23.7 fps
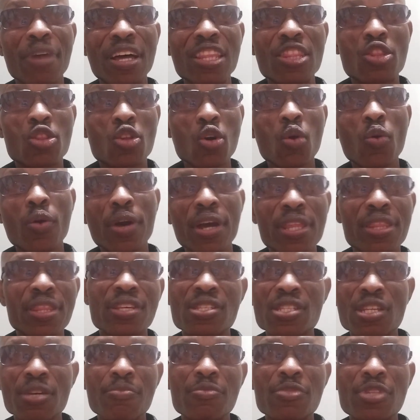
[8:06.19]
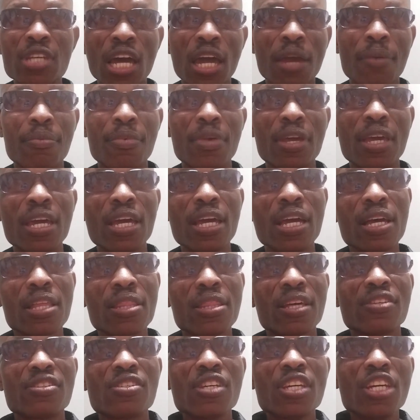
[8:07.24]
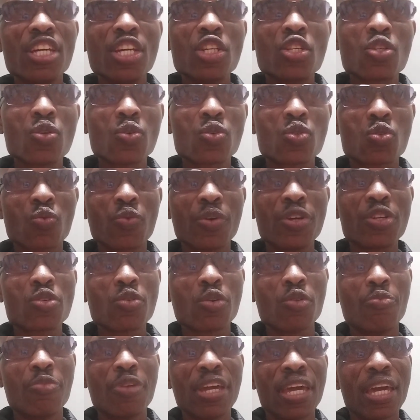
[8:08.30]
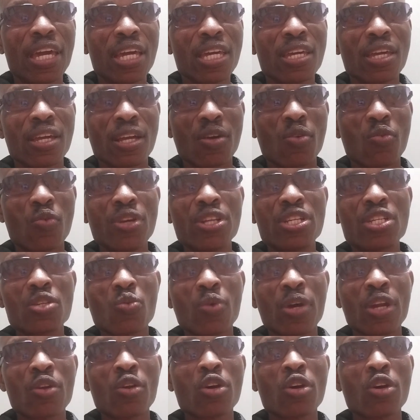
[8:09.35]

But though at the same time, there's issues which will be hanging, which were